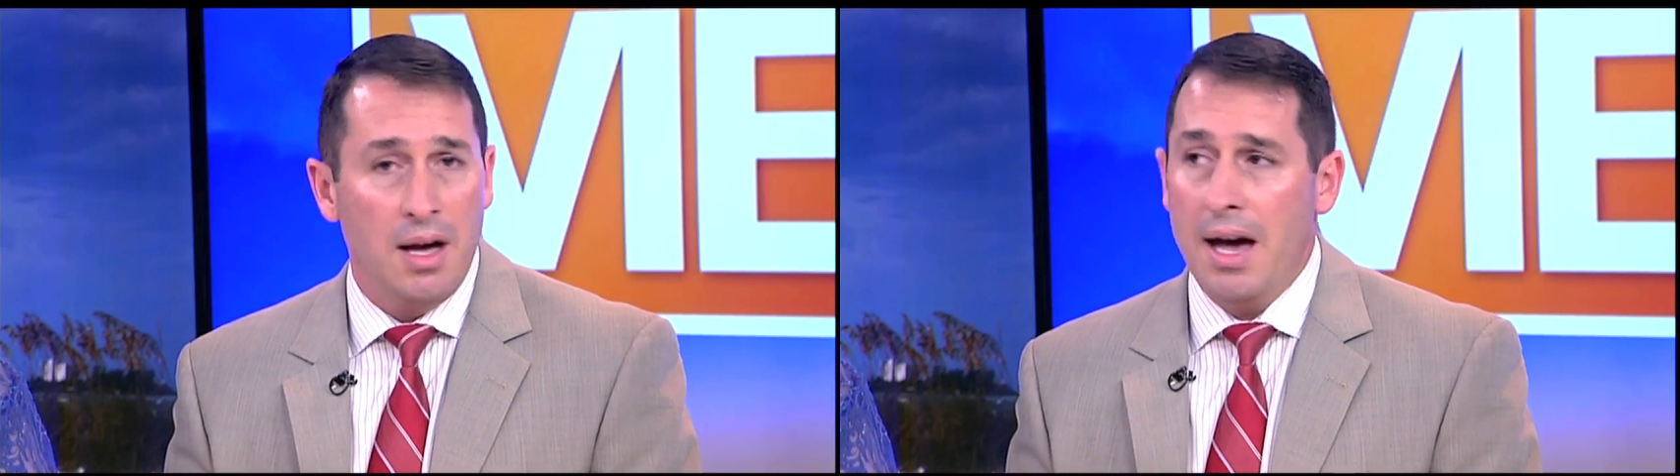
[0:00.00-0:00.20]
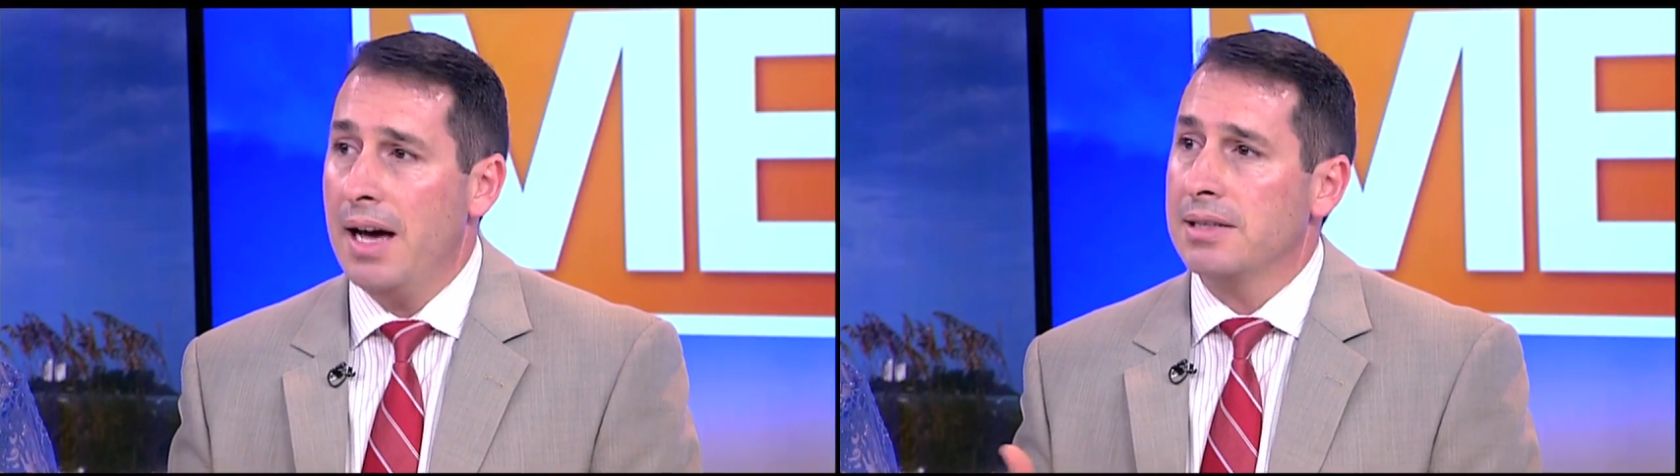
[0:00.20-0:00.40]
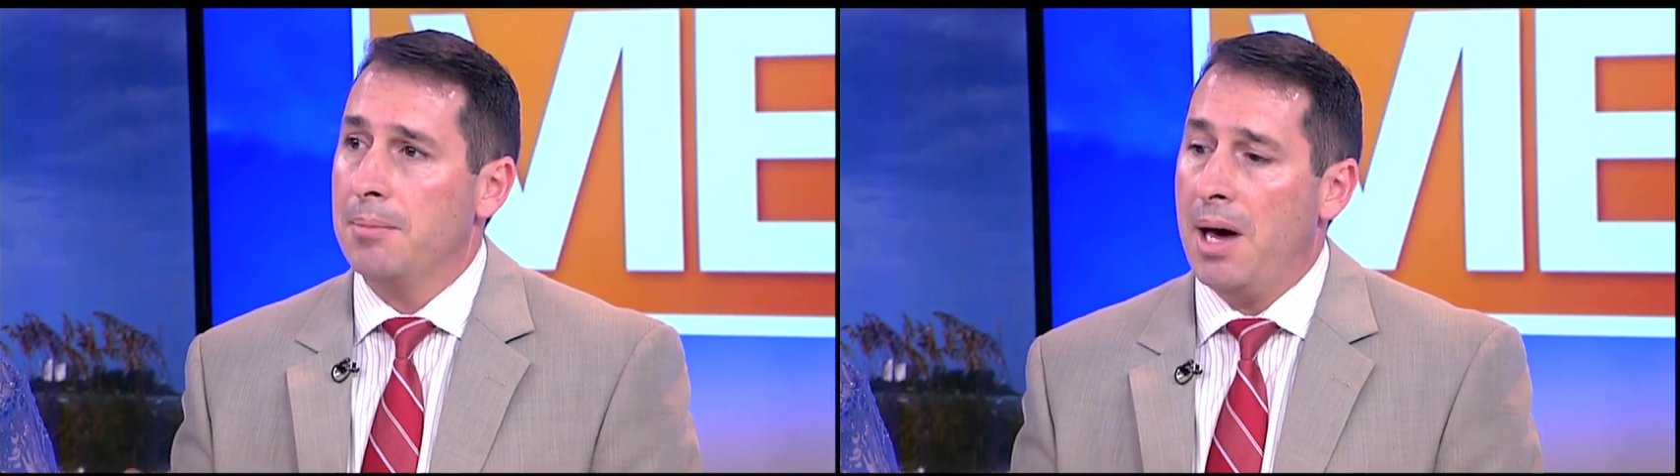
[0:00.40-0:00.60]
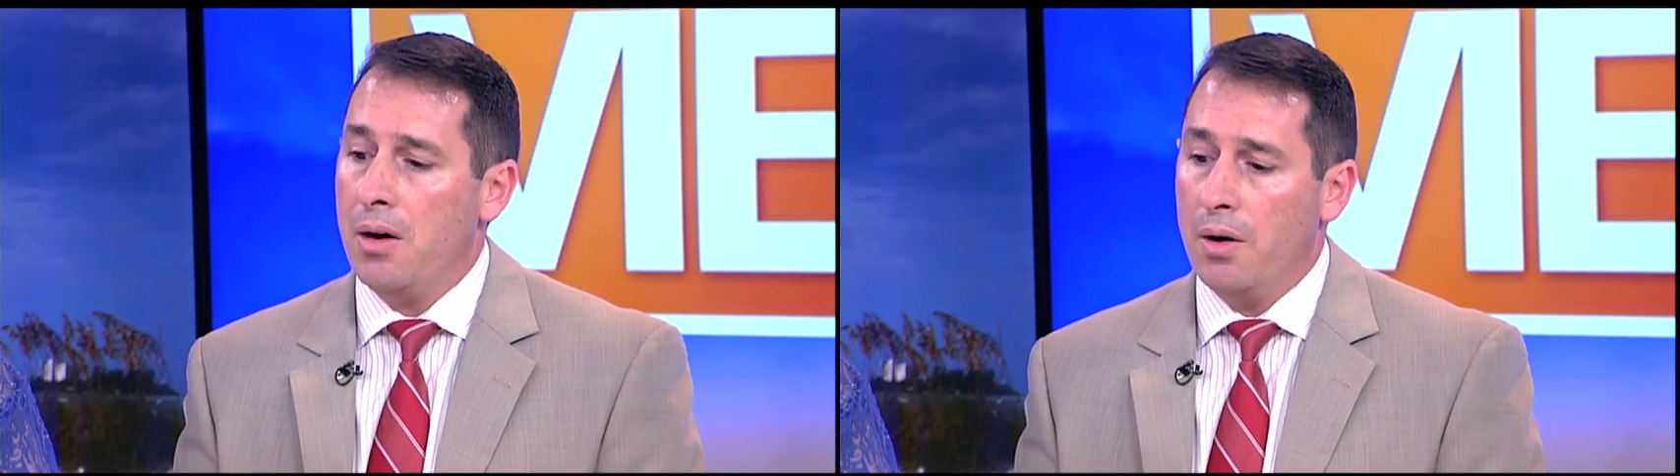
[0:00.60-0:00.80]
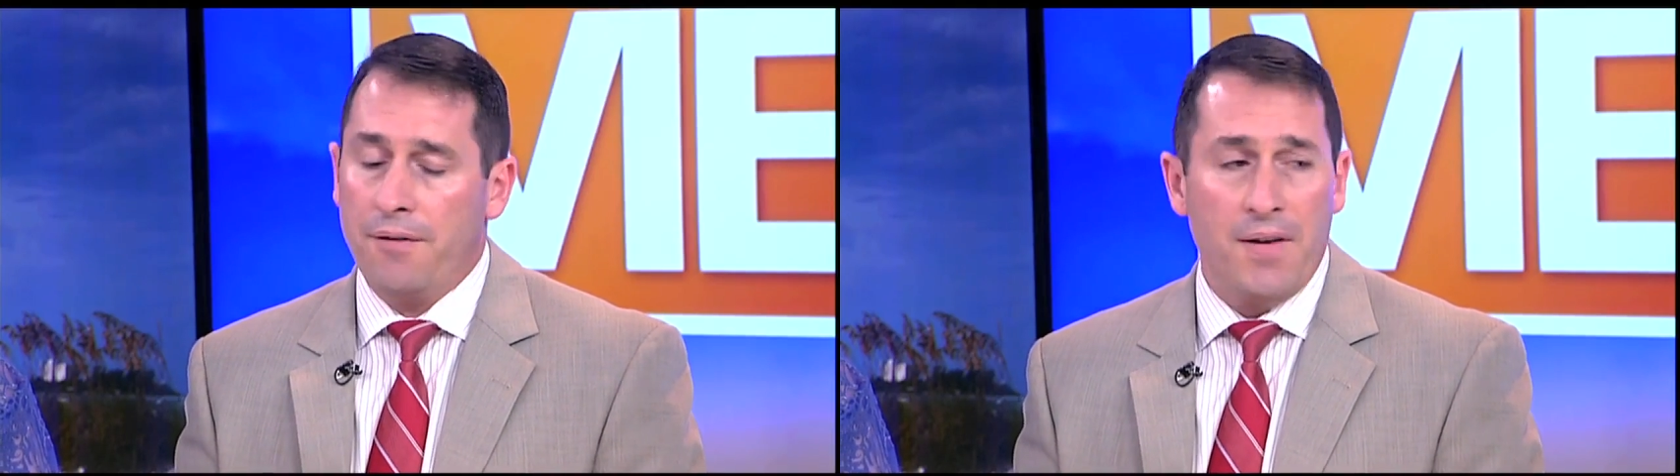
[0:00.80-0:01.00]
Wow. As a
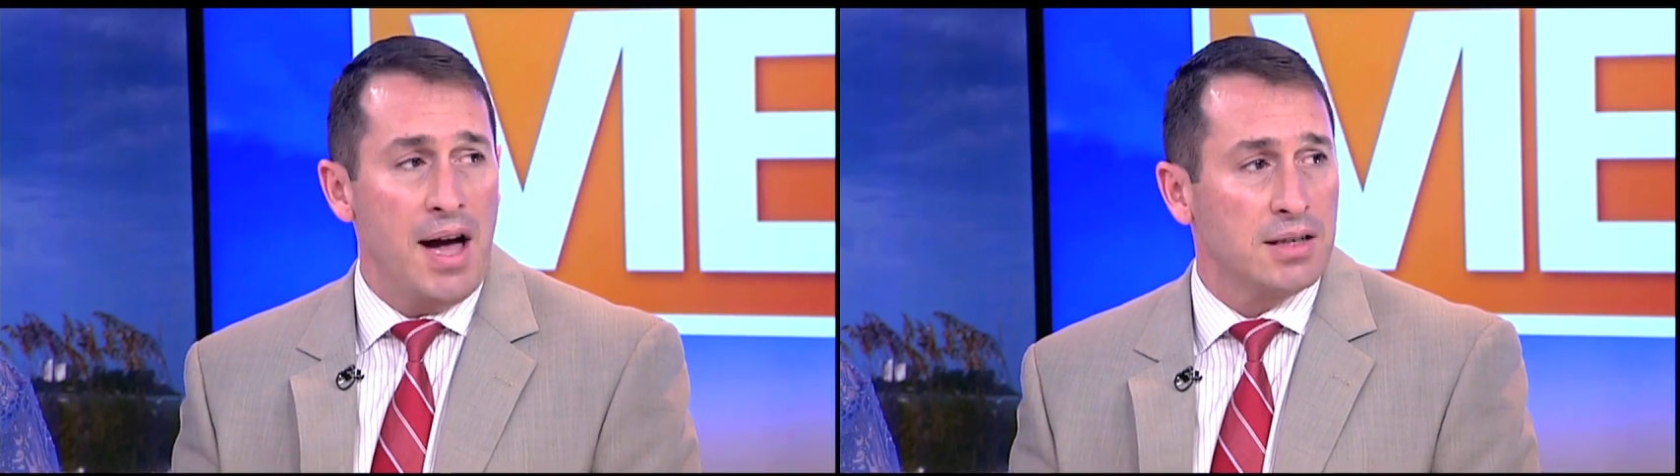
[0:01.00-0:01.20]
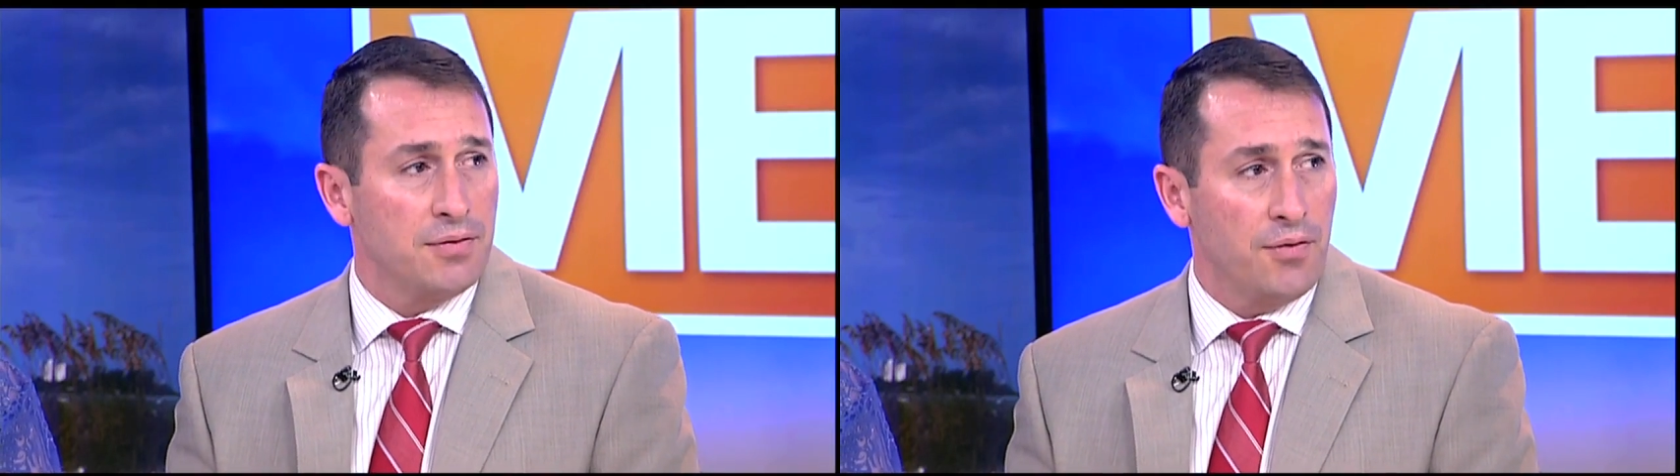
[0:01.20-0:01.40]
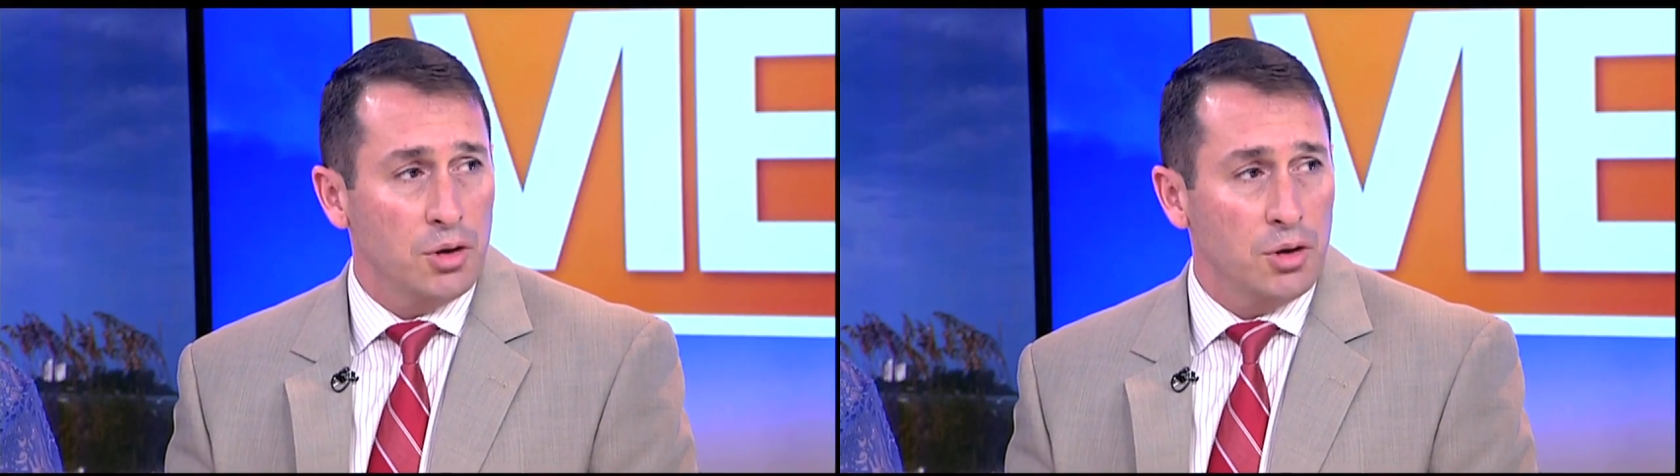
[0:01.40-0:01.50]
matter of fact,